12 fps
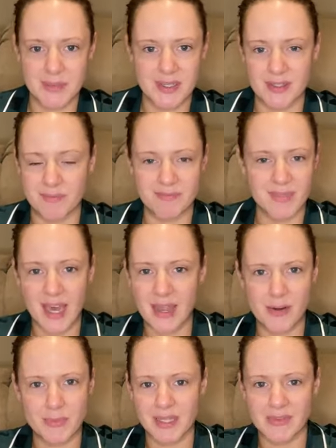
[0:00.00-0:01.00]
but I
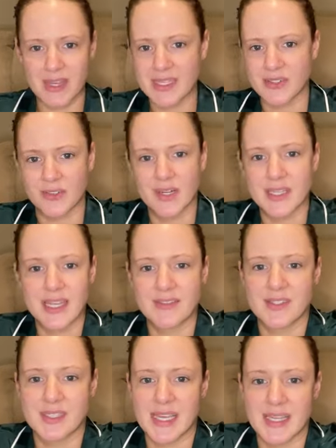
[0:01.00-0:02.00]
don't believe that story. That
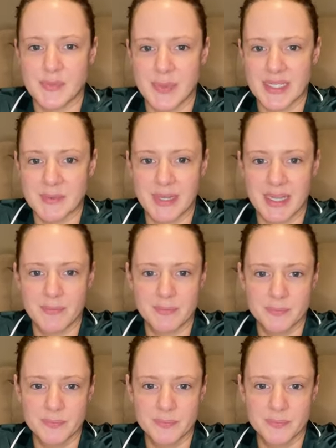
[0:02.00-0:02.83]
just sounds weird to me.